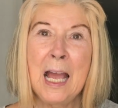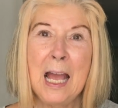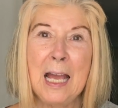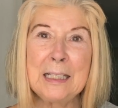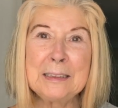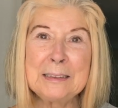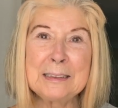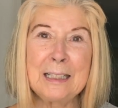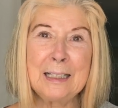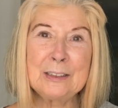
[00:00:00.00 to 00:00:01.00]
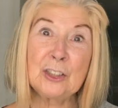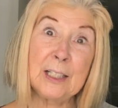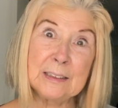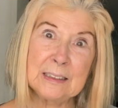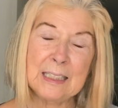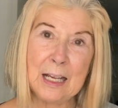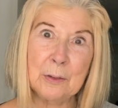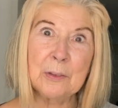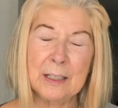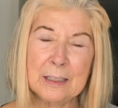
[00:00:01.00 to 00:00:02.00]
And I checked it
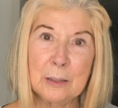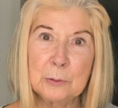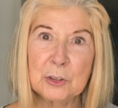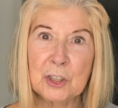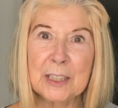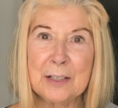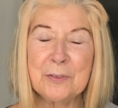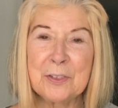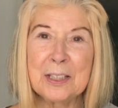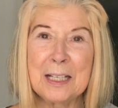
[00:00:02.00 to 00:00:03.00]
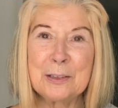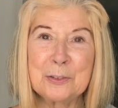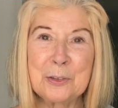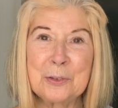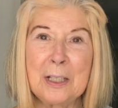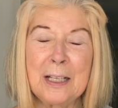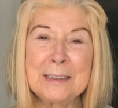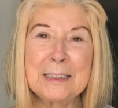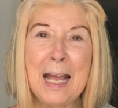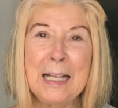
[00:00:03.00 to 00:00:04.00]
out, like I always check everything out
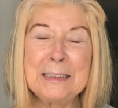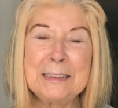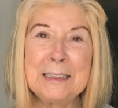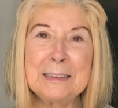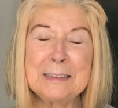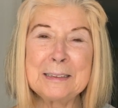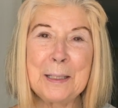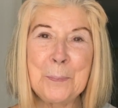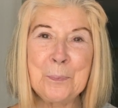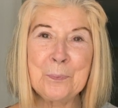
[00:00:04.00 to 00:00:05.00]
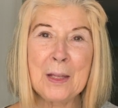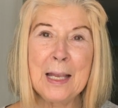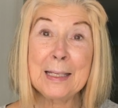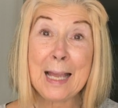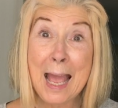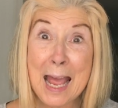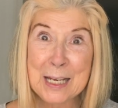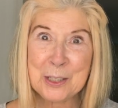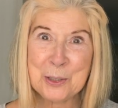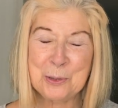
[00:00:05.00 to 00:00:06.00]
online, and it's
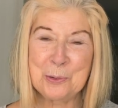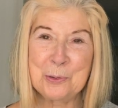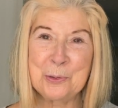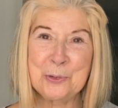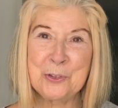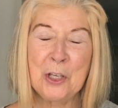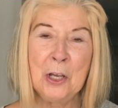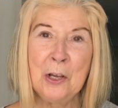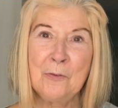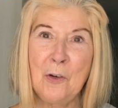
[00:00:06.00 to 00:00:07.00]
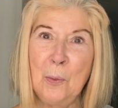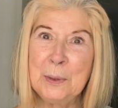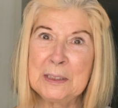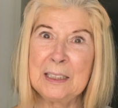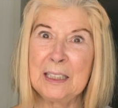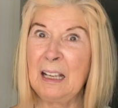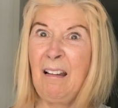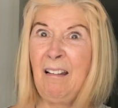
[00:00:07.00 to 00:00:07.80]
can cause vomiting.